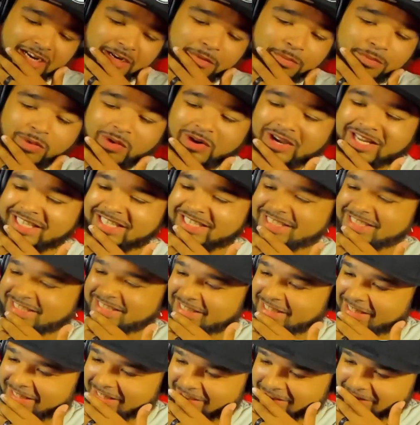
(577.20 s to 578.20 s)
a boy that
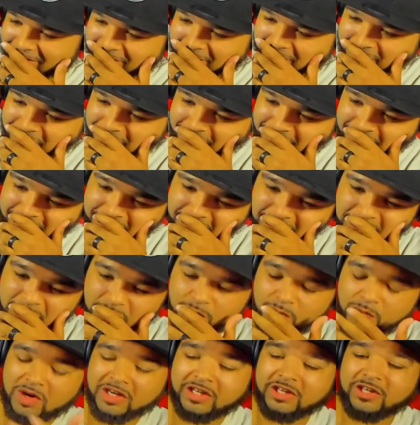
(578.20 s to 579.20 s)
said, you
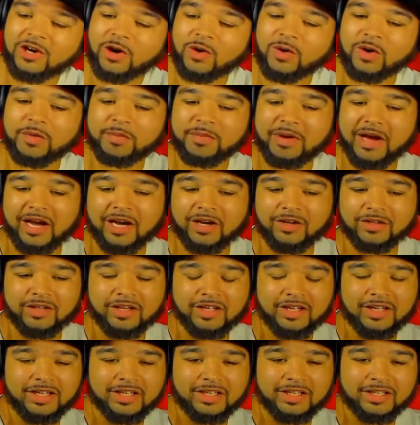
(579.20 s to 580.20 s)
want to know about
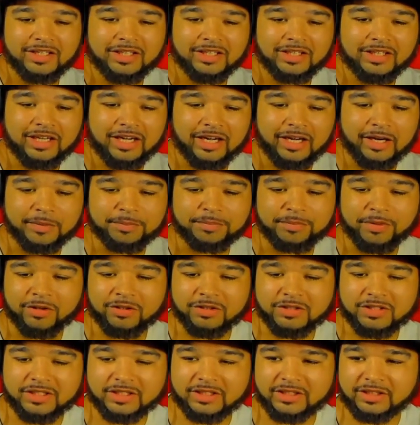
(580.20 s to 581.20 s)
a
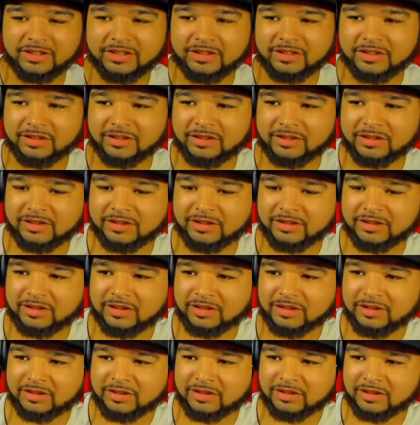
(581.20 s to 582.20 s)
person
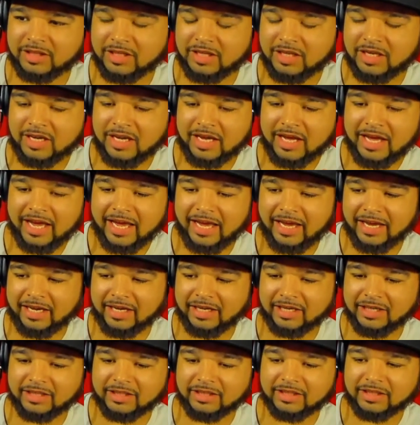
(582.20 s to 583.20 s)

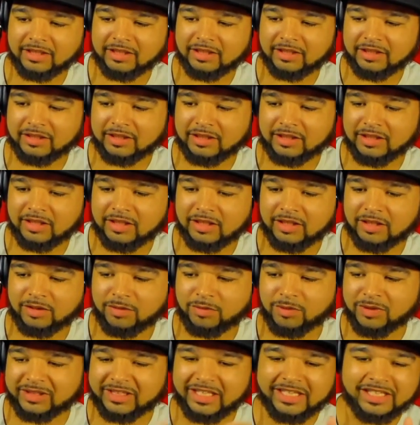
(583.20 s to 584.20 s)
and
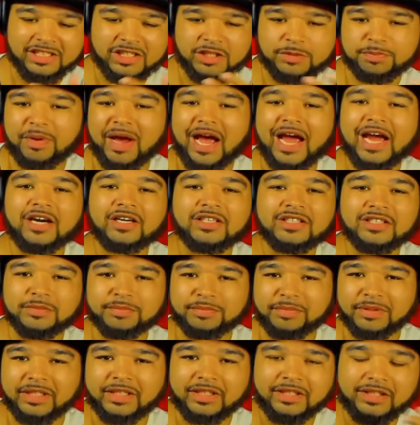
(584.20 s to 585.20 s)
what they aspire to
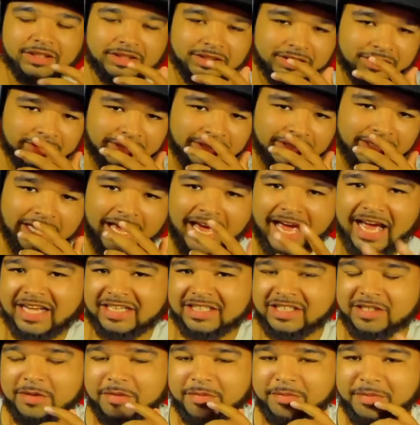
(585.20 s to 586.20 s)
be,
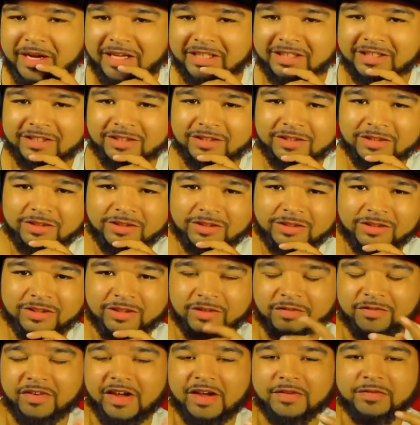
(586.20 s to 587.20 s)
ask them about
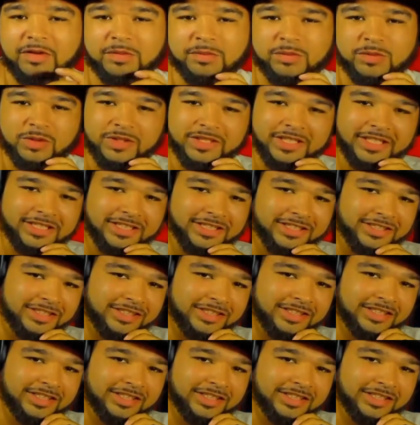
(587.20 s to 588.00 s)
their favorite musician.